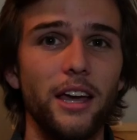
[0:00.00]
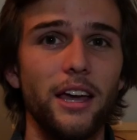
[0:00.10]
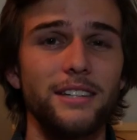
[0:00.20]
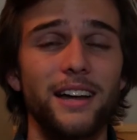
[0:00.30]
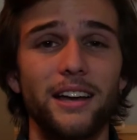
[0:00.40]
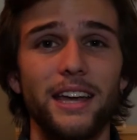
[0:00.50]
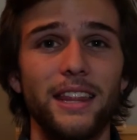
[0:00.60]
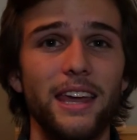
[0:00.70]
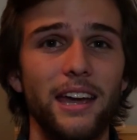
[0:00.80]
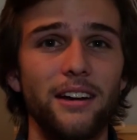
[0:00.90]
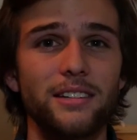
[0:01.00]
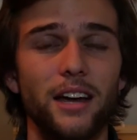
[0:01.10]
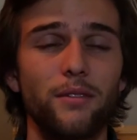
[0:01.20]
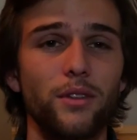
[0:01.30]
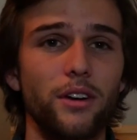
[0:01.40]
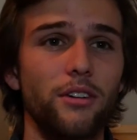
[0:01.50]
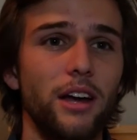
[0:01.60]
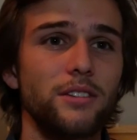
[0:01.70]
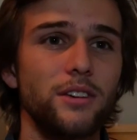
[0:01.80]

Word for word: it's not in the air, it's kind of on the ground,